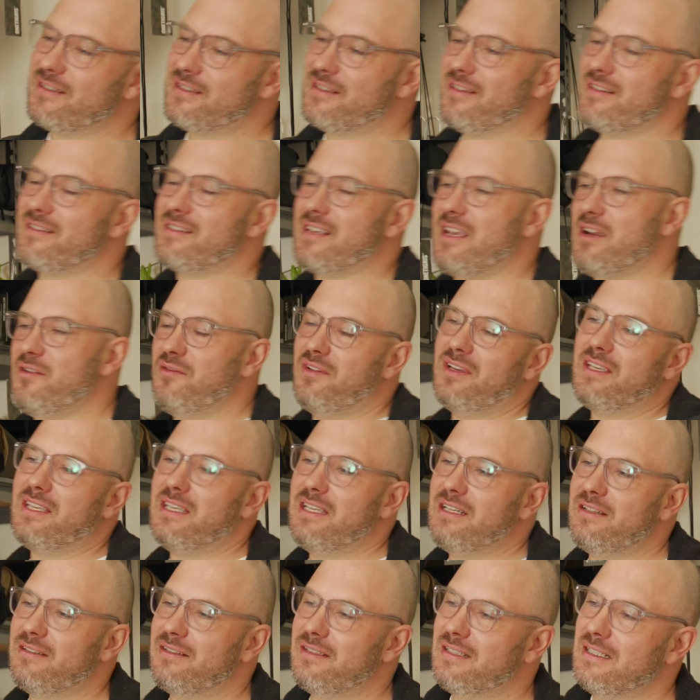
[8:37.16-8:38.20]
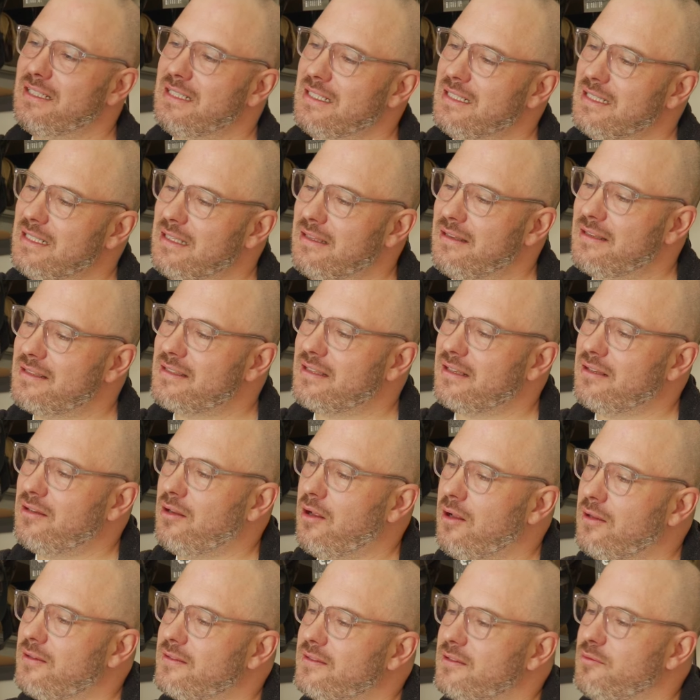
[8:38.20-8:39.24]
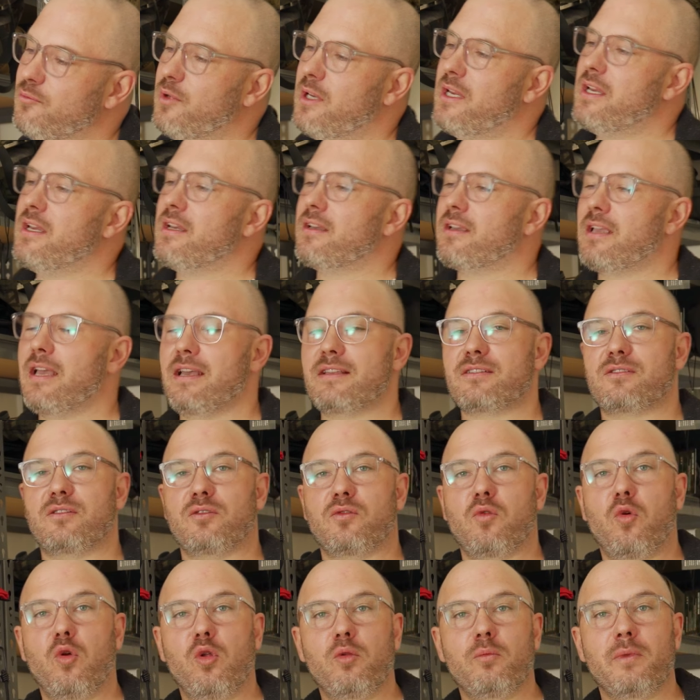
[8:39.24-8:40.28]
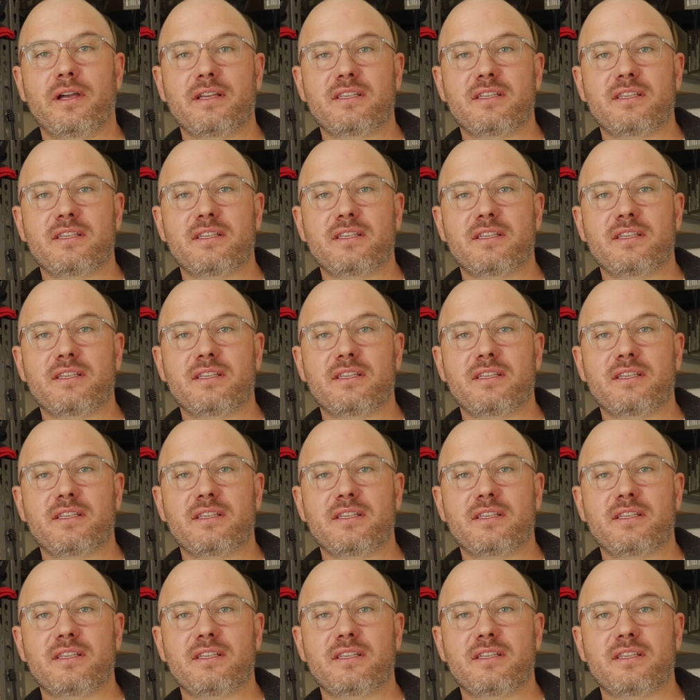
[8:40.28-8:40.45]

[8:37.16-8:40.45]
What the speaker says: to this area here, this little Alton bag has got all my